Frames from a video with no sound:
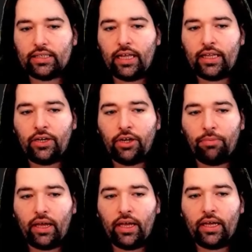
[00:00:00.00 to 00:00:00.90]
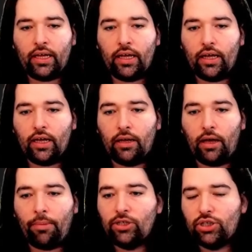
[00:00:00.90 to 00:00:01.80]
and then you're playing
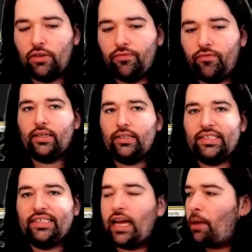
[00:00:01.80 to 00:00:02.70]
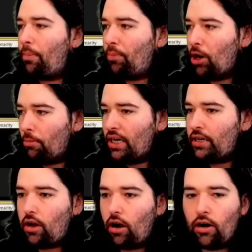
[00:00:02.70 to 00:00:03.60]
a bunch of setup
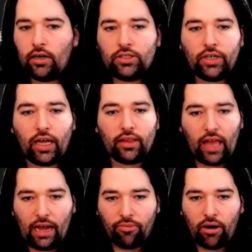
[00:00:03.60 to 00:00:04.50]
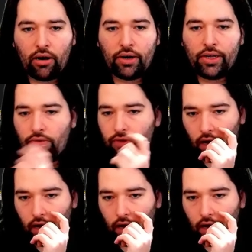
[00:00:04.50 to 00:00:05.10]
permanent cards. You got Library, you've got